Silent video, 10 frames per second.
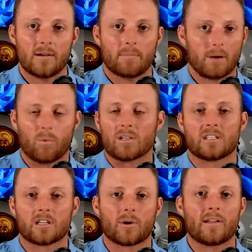But it
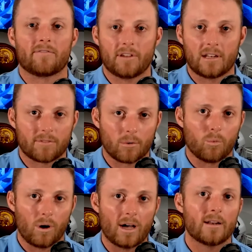wasn't a great fit for
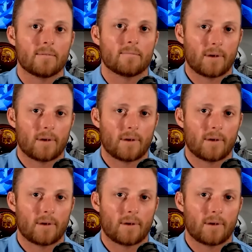what